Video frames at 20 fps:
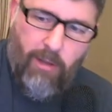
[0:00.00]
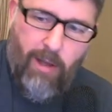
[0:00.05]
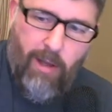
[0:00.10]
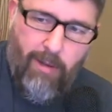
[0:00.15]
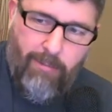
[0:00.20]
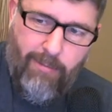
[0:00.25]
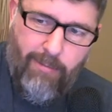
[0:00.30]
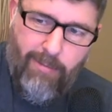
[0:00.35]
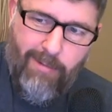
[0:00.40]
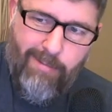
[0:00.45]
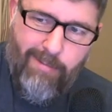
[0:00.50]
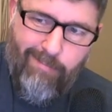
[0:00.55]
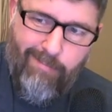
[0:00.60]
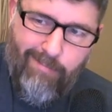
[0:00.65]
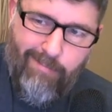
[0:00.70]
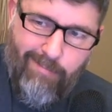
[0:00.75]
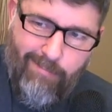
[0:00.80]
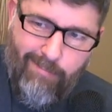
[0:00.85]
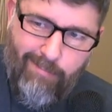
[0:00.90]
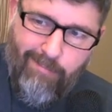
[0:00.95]
live stream,
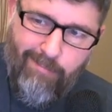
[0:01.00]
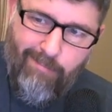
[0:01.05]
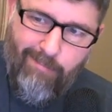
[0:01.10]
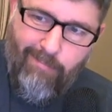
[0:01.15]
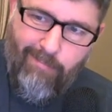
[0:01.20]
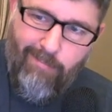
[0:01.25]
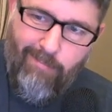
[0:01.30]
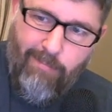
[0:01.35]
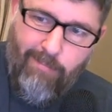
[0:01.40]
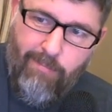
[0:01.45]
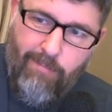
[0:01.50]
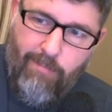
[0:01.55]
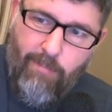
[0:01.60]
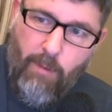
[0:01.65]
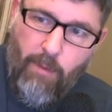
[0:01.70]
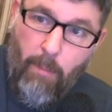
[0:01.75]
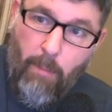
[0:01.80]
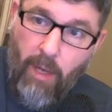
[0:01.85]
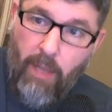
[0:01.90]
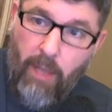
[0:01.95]

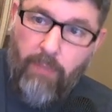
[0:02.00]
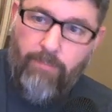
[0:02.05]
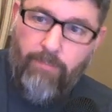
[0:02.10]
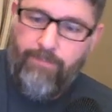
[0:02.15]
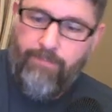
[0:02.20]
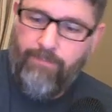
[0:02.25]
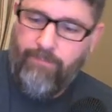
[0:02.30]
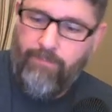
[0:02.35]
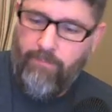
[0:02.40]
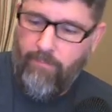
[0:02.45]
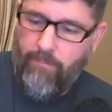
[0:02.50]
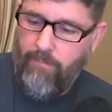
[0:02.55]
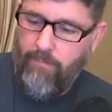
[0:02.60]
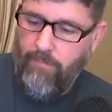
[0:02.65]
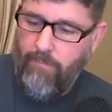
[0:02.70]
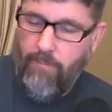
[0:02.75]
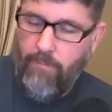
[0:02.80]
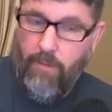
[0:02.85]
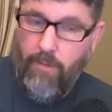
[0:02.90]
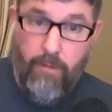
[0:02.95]
but
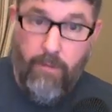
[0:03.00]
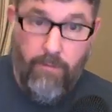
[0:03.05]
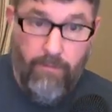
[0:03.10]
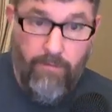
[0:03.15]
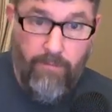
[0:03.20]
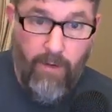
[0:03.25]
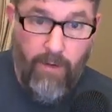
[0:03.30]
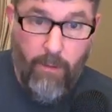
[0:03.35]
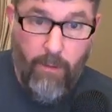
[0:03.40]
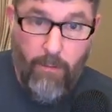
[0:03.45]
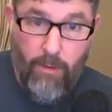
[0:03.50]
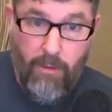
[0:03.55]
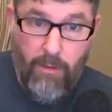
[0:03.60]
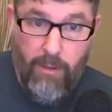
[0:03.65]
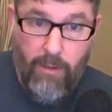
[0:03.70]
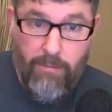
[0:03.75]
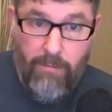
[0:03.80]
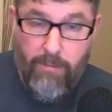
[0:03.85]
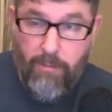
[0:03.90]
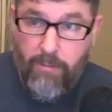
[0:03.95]
it is a Fireball
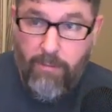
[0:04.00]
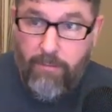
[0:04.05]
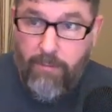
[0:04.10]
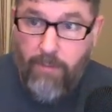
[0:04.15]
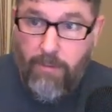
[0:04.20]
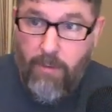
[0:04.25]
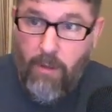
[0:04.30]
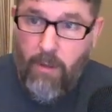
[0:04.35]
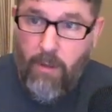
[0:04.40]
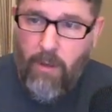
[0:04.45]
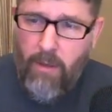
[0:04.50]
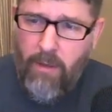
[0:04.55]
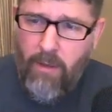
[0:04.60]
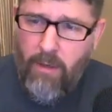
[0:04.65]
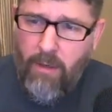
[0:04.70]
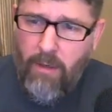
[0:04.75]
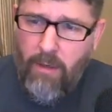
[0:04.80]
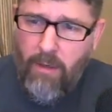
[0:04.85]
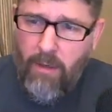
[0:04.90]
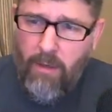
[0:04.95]
live stream.
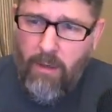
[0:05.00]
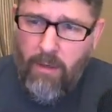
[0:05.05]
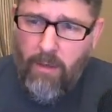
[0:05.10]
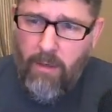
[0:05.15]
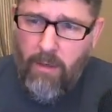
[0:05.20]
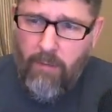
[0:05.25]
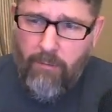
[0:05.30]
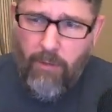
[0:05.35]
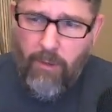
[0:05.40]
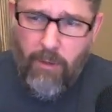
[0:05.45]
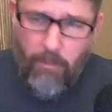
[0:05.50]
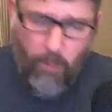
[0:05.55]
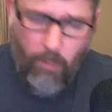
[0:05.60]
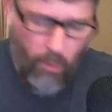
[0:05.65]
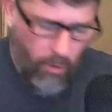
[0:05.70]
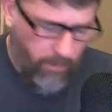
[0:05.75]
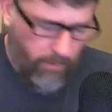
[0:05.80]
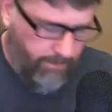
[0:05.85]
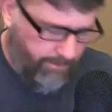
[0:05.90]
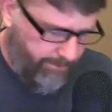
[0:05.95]
Freedom
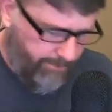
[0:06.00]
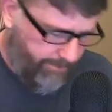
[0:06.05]
Pour.